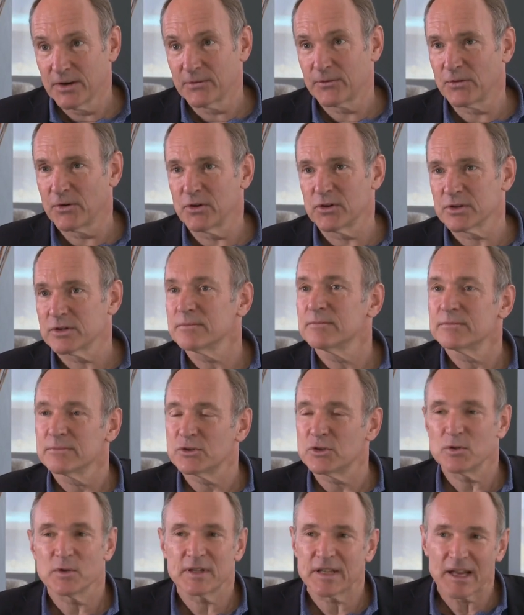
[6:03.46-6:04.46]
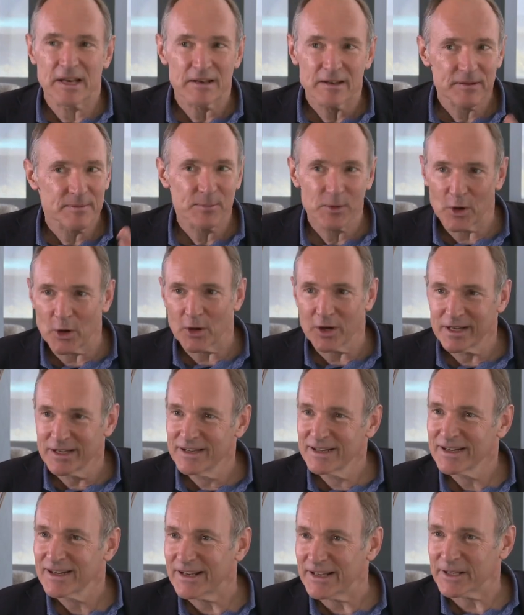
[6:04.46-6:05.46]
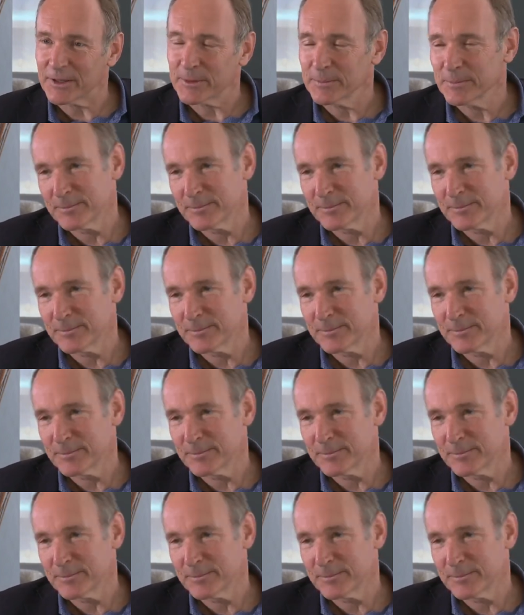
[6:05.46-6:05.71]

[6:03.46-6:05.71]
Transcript: for 2 cents per click.